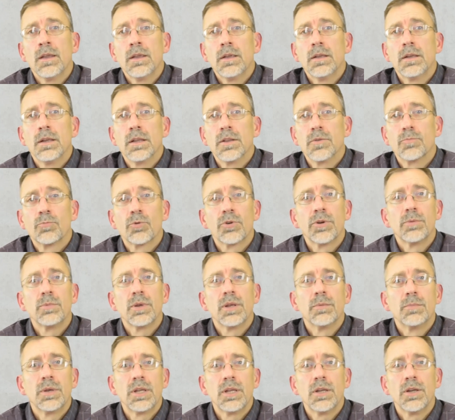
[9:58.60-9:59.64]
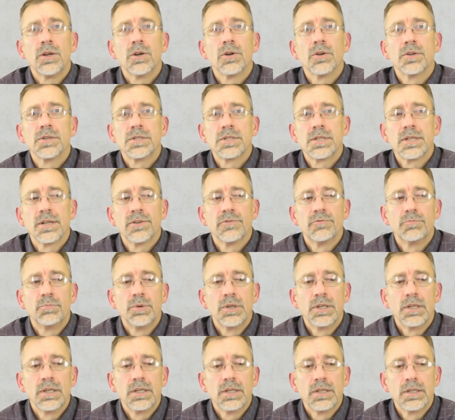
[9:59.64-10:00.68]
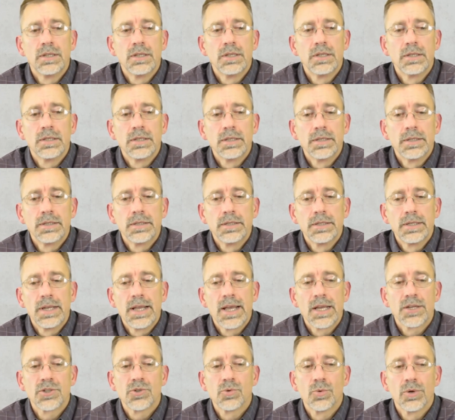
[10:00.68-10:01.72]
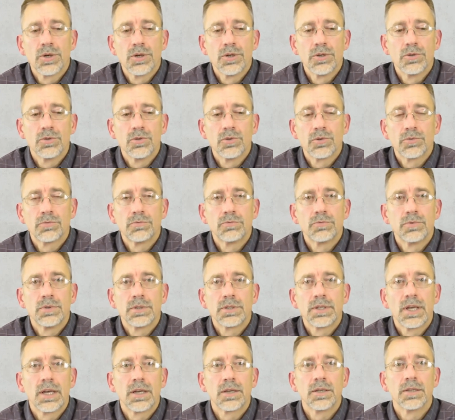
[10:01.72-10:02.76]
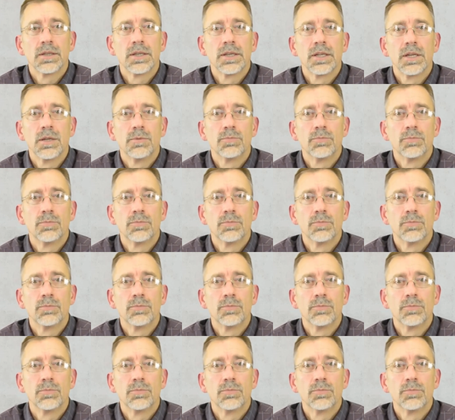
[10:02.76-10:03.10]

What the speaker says: Now the premium here, instead of being an actuarial calculated